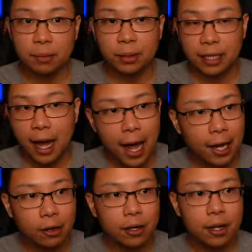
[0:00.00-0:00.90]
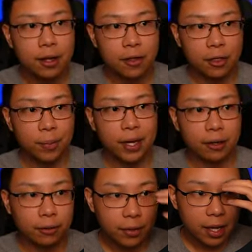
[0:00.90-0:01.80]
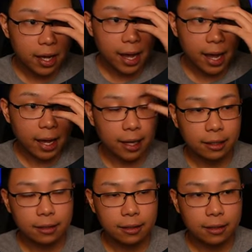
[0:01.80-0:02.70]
but the higher, the better. And